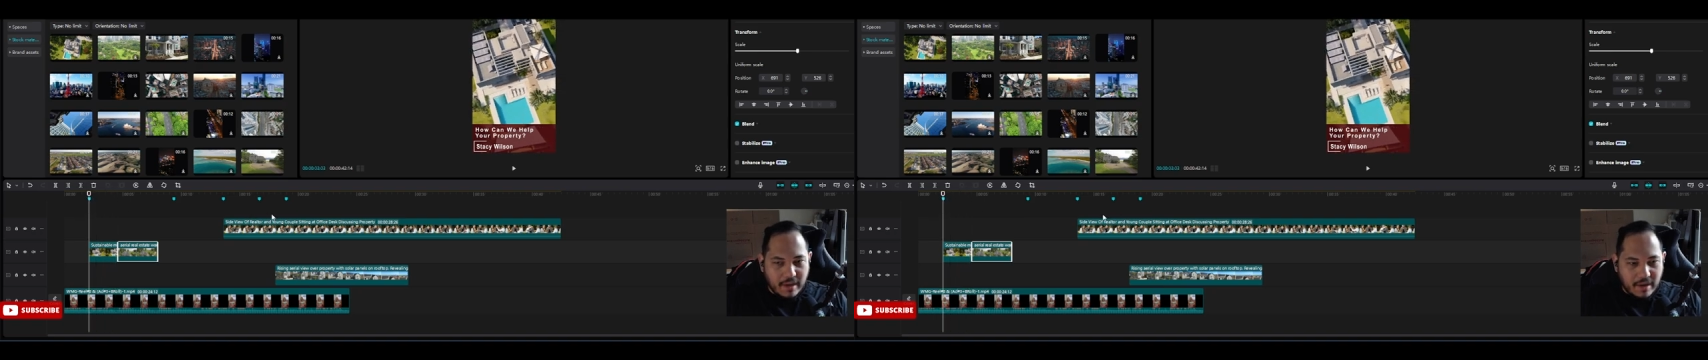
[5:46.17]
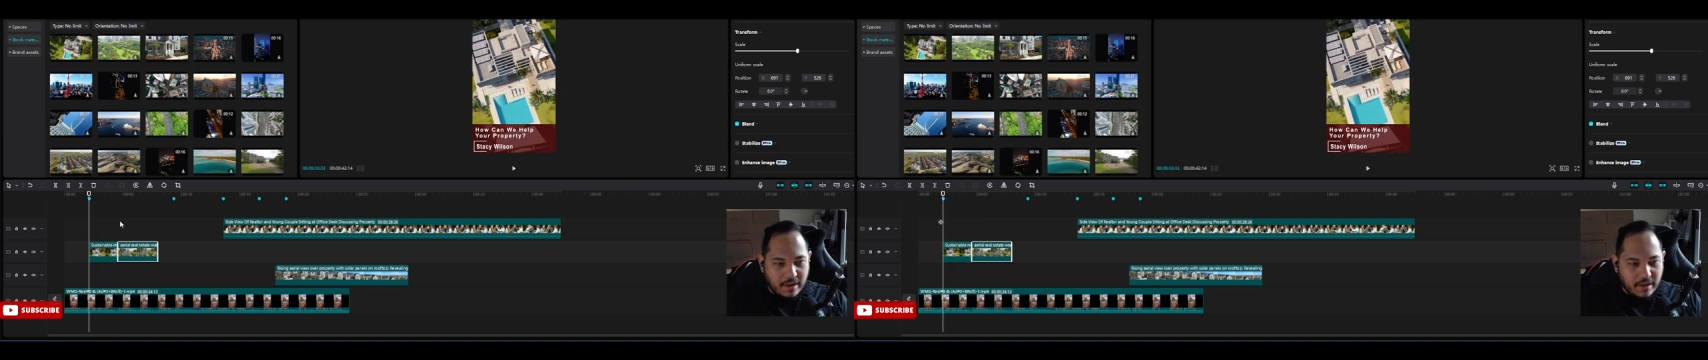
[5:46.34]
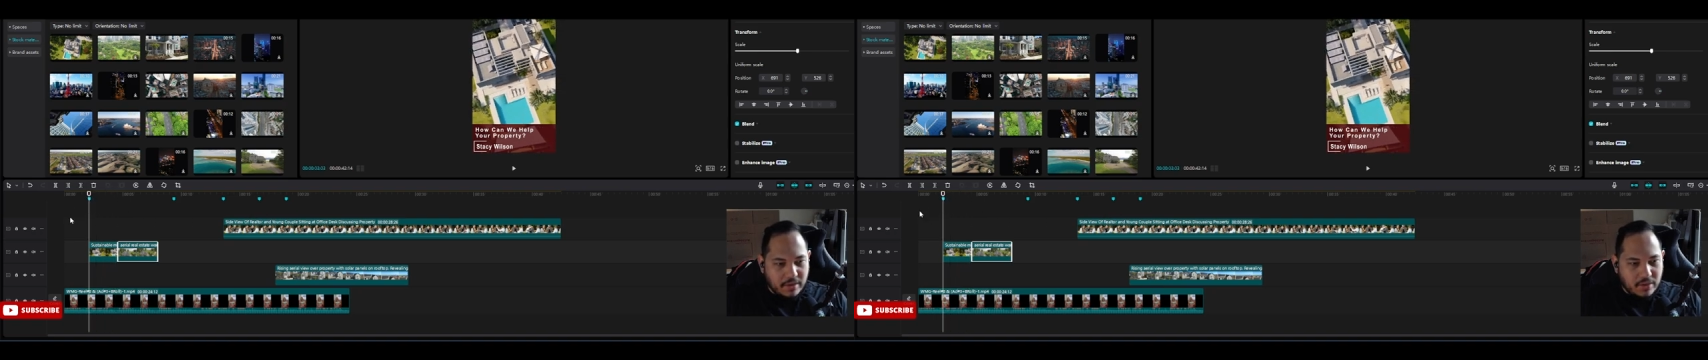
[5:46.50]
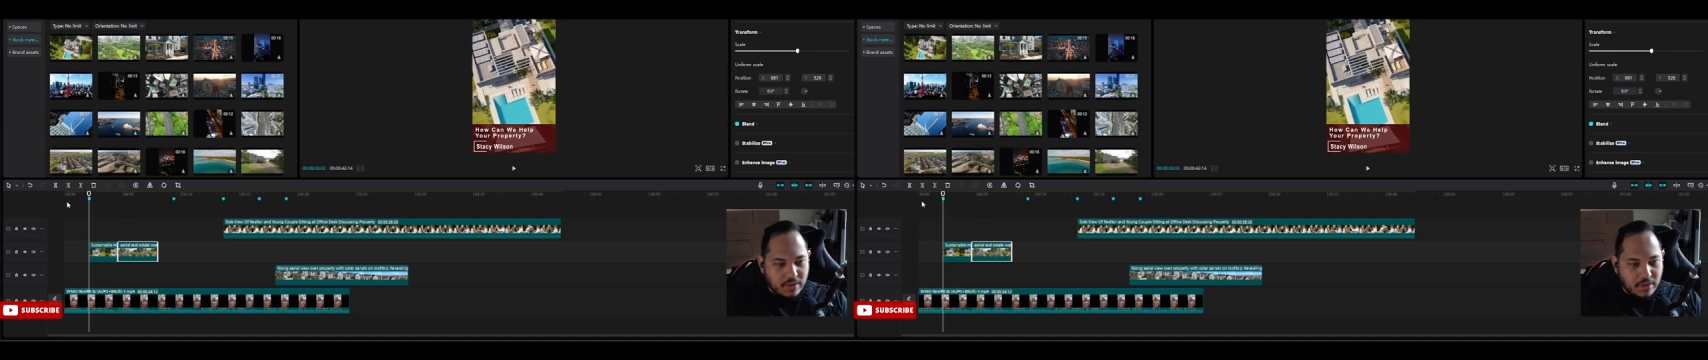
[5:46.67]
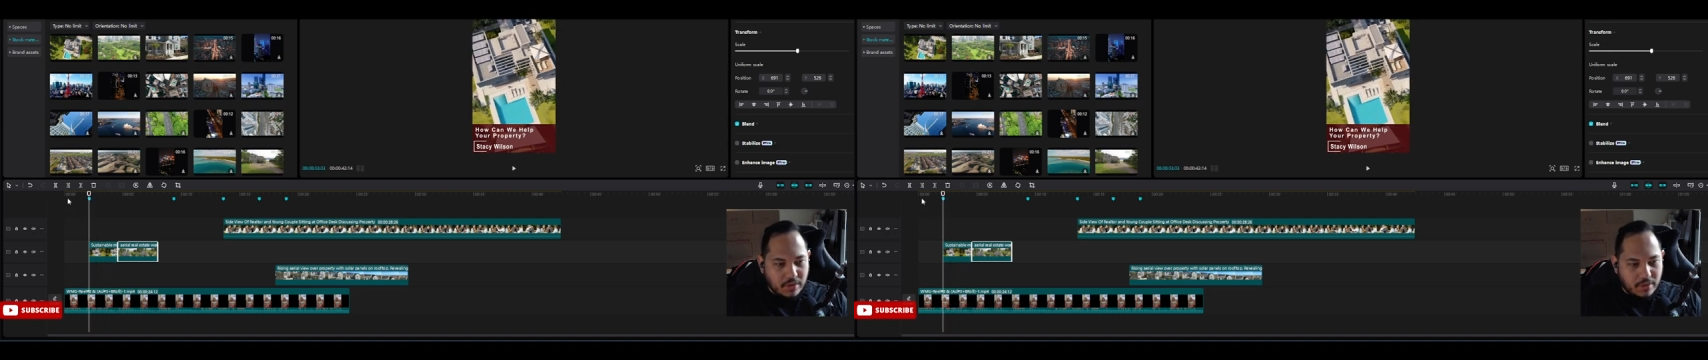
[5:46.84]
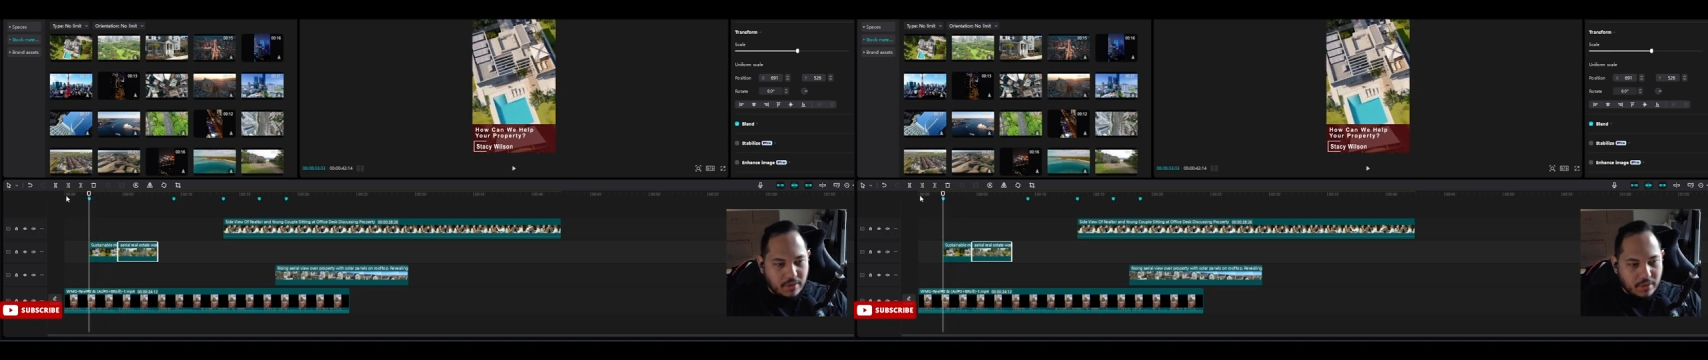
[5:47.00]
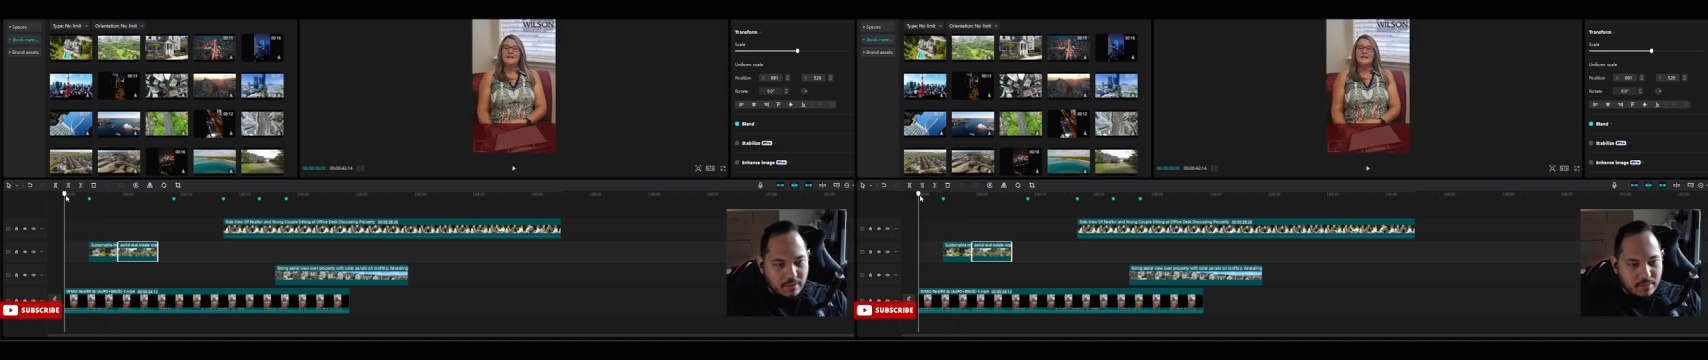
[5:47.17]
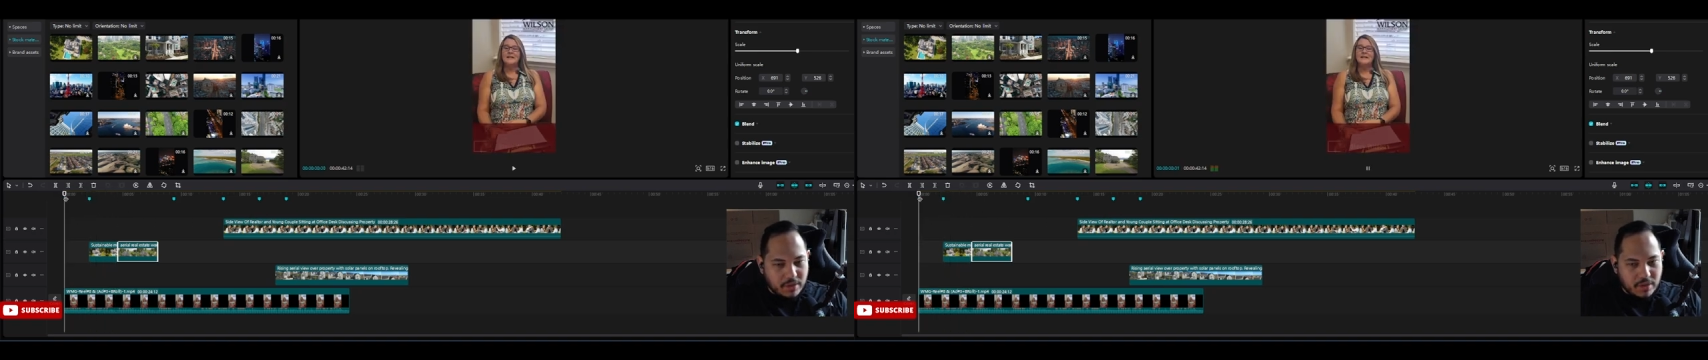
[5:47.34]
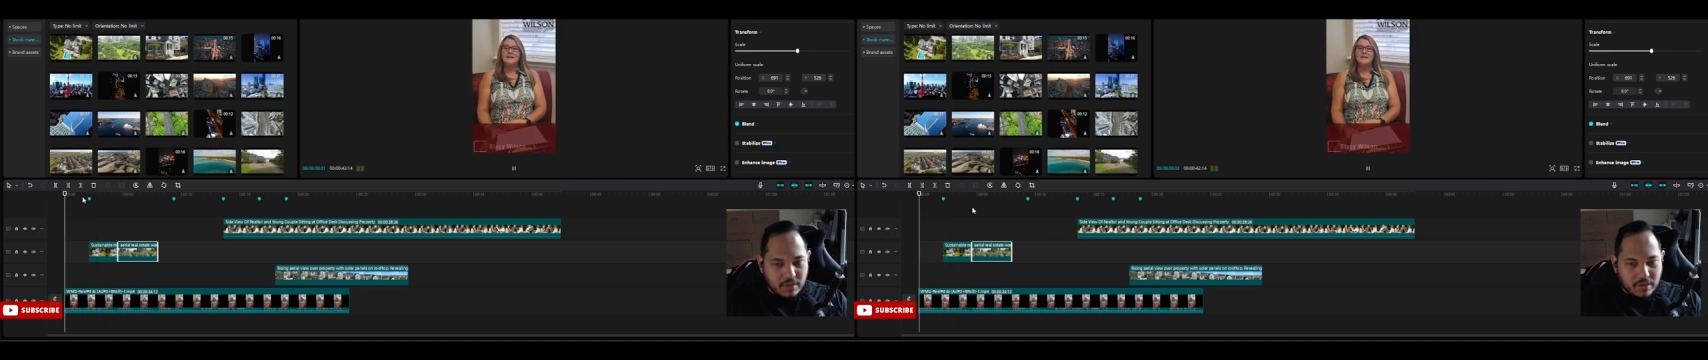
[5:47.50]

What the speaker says: All right, so let's make sure this